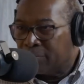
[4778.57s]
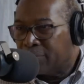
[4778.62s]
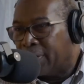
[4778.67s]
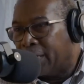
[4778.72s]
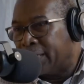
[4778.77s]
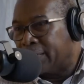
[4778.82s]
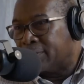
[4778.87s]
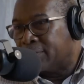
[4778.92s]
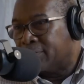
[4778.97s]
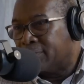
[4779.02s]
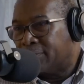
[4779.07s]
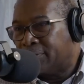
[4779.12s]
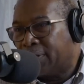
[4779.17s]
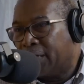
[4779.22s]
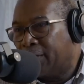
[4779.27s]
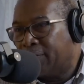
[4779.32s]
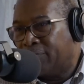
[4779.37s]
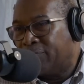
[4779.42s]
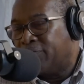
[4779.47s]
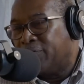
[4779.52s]
that
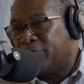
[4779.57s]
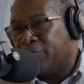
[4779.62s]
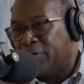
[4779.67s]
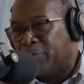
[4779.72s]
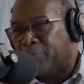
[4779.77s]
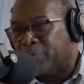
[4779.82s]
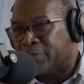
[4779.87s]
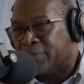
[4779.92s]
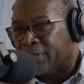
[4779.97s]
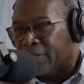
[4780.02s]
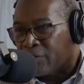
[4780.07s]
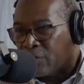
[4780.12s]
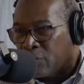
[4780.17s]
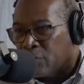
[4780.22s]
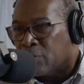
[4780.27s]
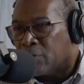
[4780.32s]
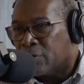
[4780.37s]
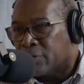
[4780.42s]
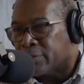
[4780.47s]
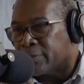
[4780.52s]
10, 15%
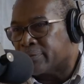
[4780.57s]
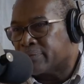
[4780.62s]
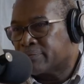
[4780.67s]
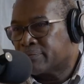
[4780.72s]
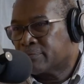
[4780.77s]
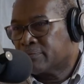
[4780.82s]
cohort,